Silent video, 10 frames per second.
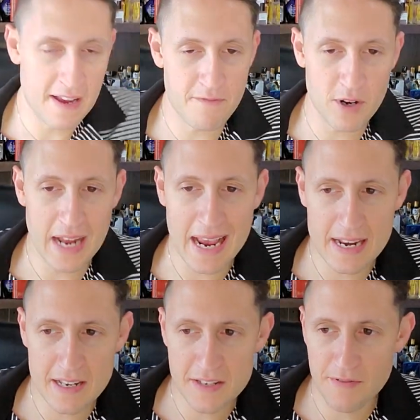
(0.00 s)
favorite
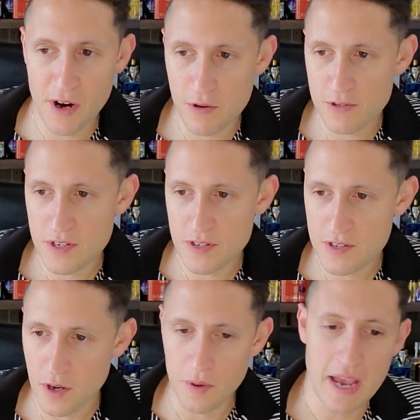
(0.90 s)
80s
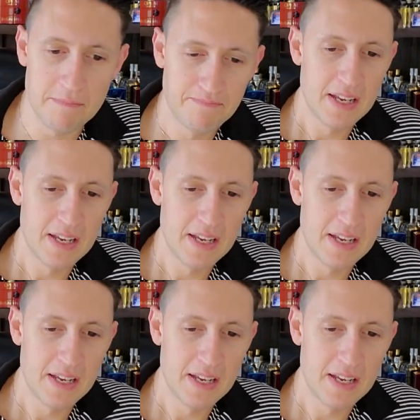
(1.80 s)
fragrances. Okay,